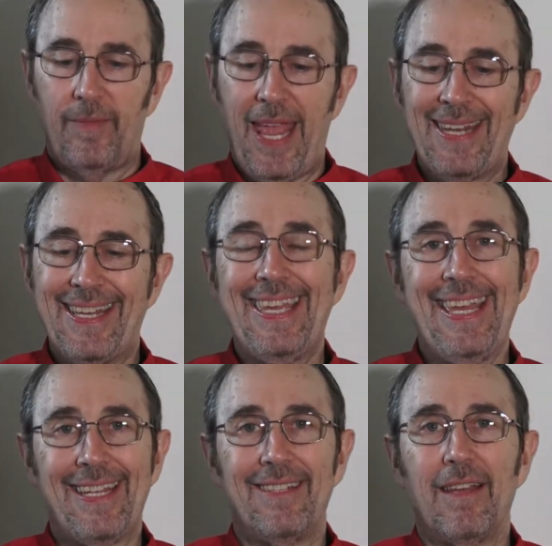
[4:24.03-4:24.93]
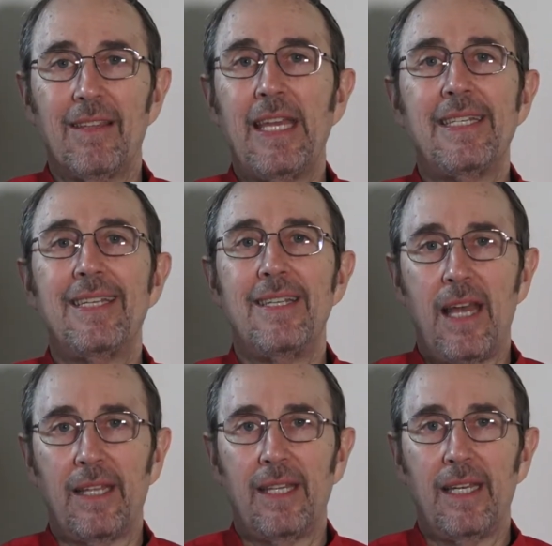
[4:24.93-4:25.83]
And again, they did
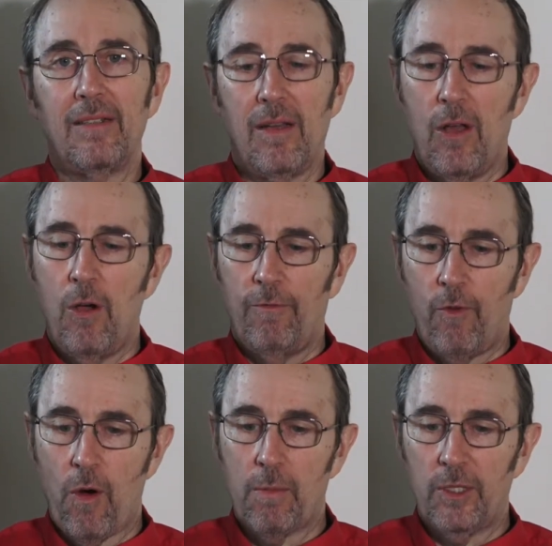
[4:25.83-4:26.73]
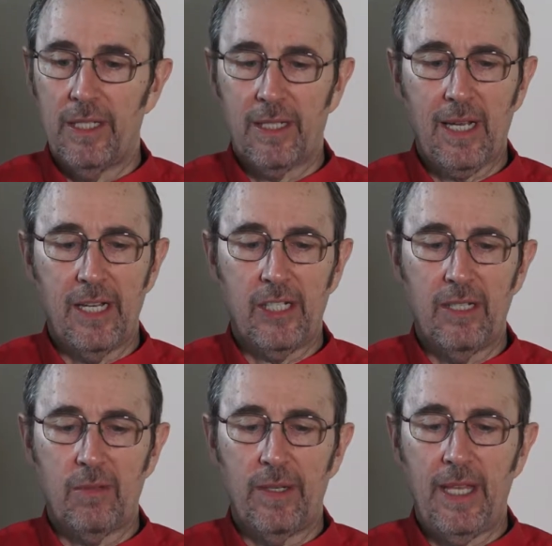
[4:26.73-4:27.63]
nothing. Formal
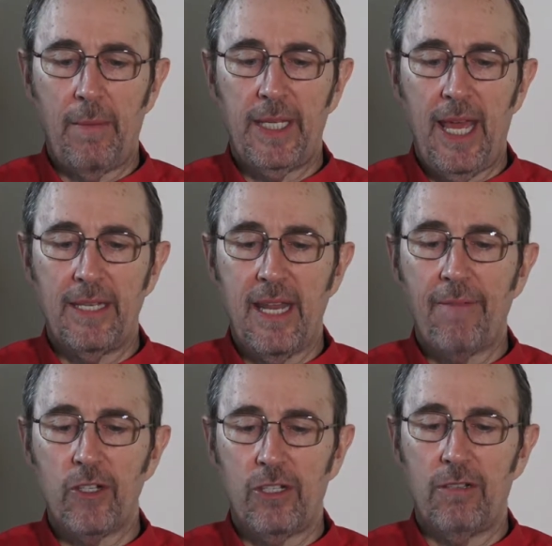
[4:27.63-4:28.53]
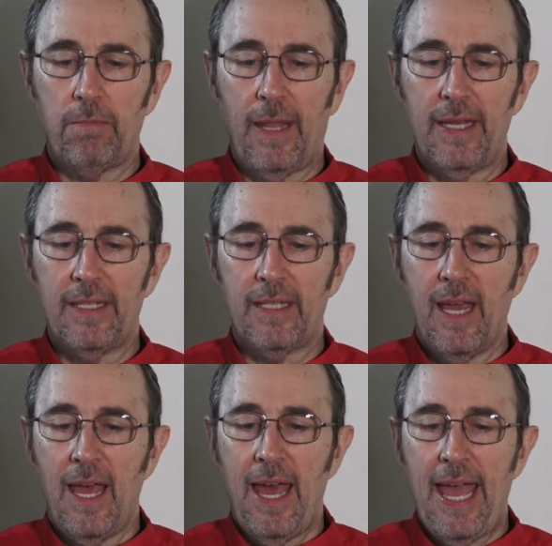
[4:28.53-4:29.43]
discussions with MNN never took place,
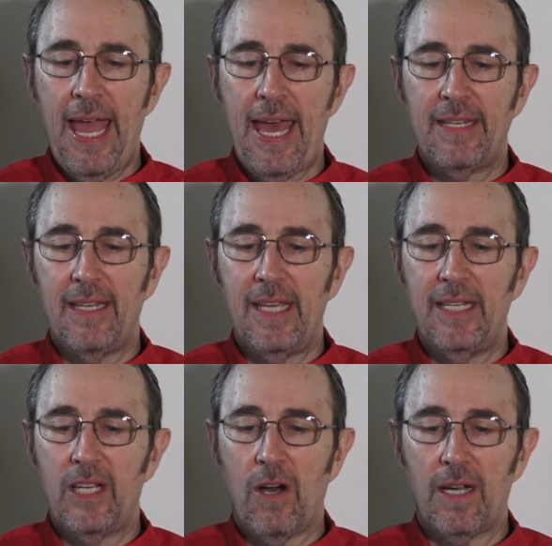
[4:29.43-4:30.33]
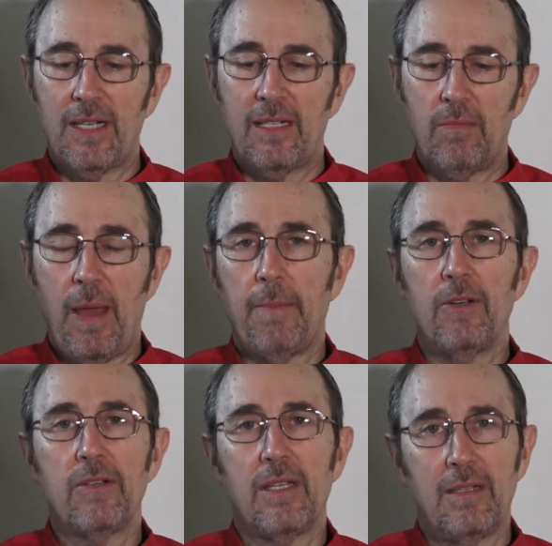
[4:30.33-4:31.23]
and Indy Caucus
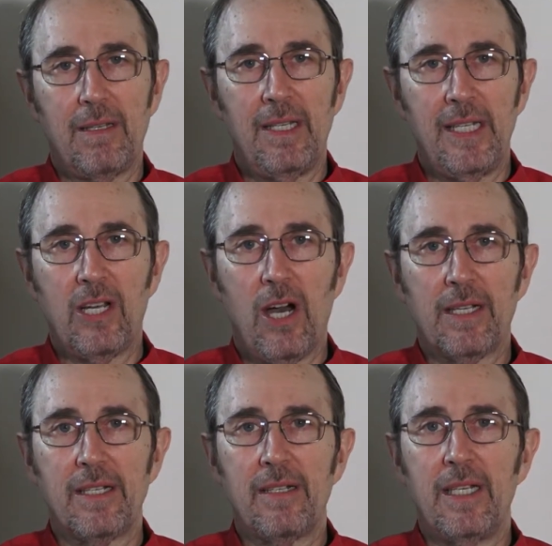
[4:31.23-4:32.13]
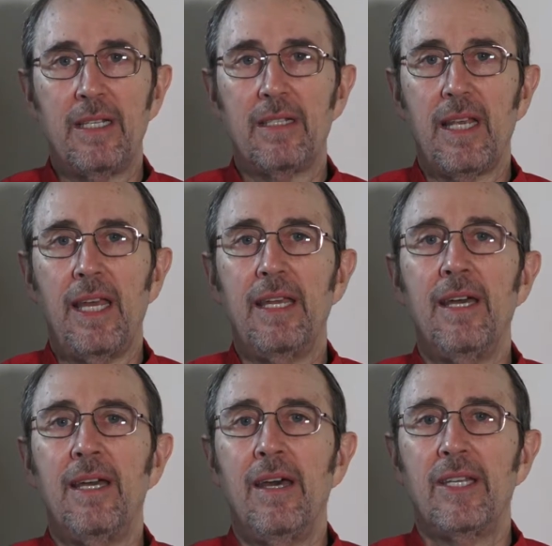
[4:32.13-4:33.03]
members, and Indy Caucus is a
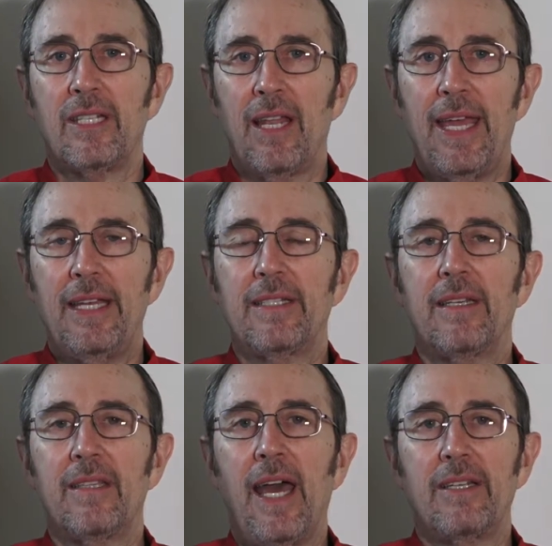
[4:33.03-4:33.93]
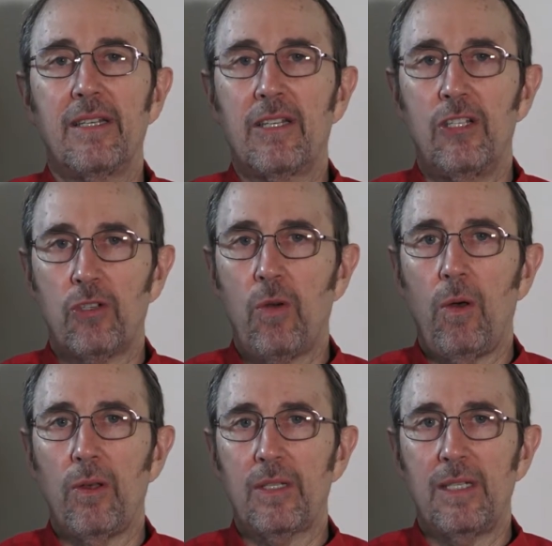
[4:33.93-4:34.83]
slate that
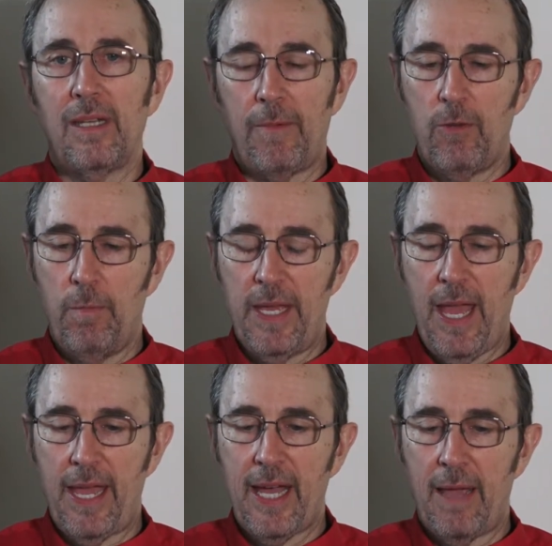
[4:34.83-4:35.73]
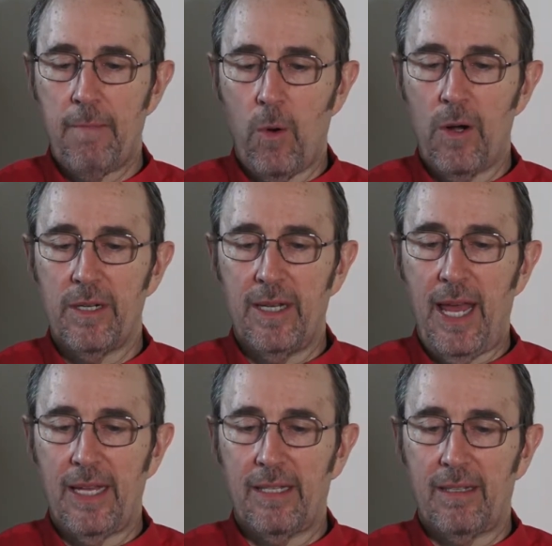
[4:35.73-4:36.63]
controls the WBAI board and
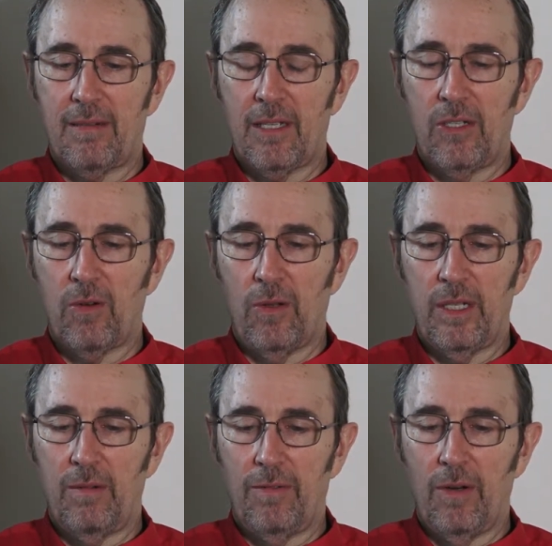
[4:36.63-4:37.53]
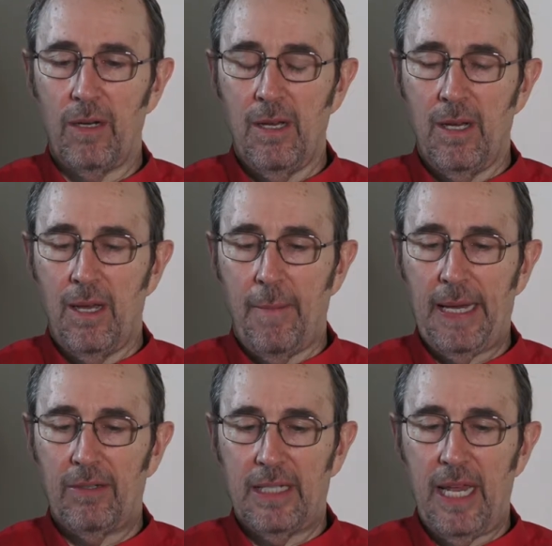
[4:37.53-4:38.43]
has controlled it for
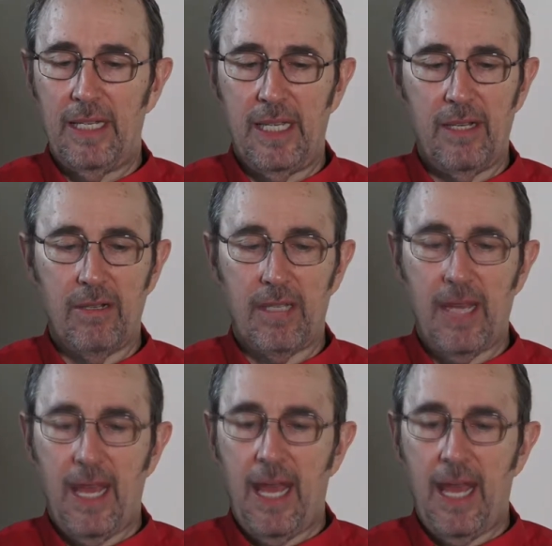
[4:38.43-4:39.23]
about 10 years,